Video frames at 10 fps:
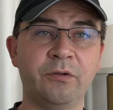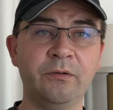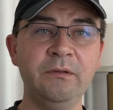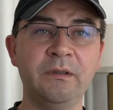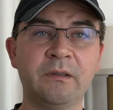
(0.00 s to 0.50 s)

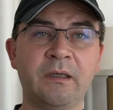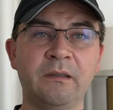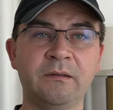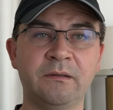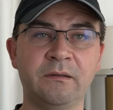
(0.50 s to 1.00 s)
drones in
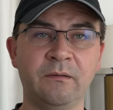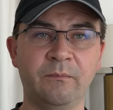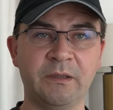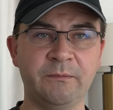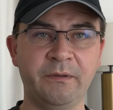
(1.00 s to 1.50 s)
Thailand
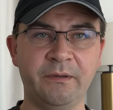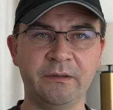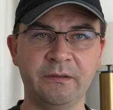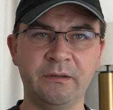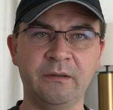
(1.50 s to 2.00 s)
must be
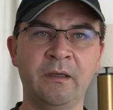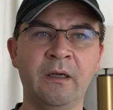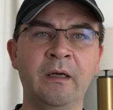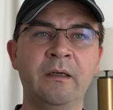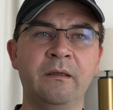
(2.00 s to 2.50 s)
registered.
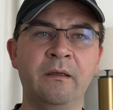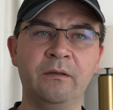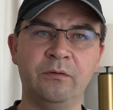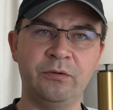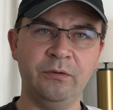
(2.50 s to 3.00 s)

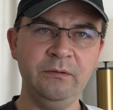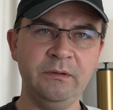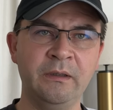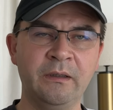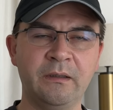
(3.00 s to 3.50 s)

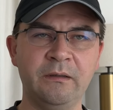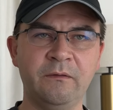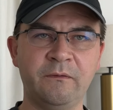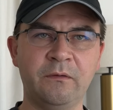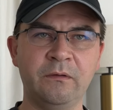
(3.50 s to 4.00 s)
Drones
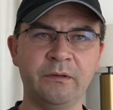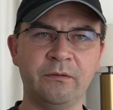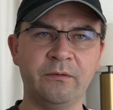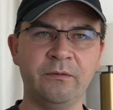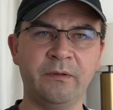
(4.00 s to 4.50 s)
kind of fall
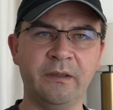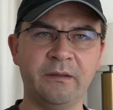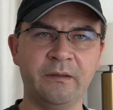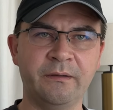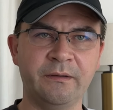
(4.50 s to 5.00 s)
into two
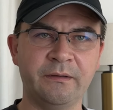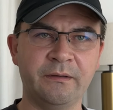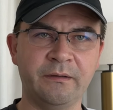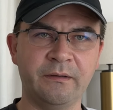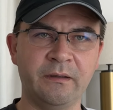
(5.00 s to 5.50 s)
categories
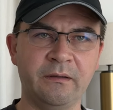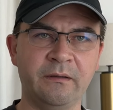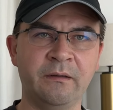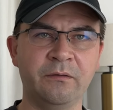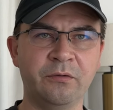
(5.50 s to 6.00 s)
in
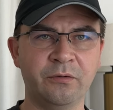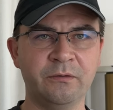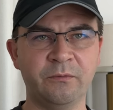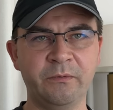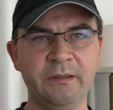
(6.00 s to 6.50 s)
Thailand.
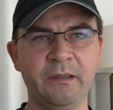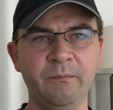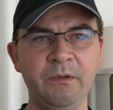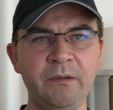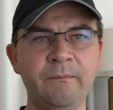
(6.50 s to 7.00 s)
Drones with
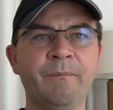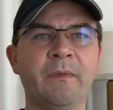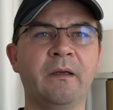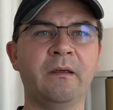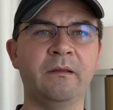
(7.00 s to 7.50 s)
camera,
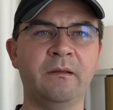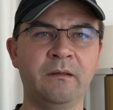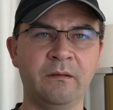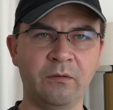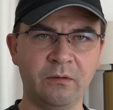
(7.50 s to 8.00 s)

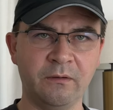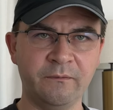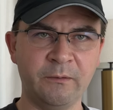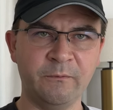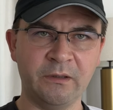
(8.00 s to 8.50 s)
and all
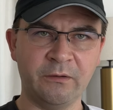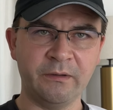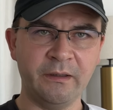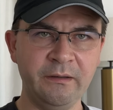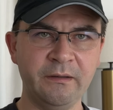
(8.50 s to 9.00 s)
of them
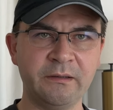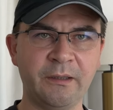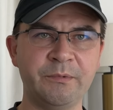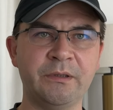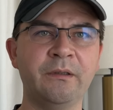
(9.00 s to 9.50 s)
without any
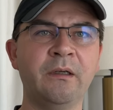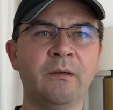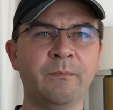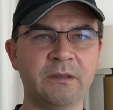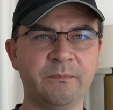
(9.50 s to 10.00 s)
exception
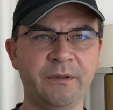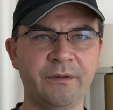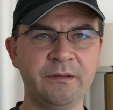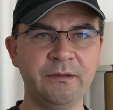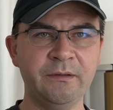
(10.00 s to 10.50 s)
must be
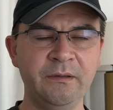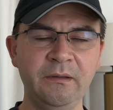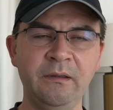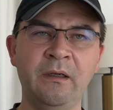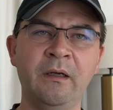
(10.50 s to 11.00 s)

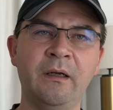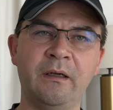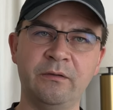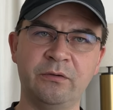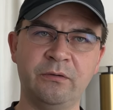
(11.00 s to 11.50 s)
registered, and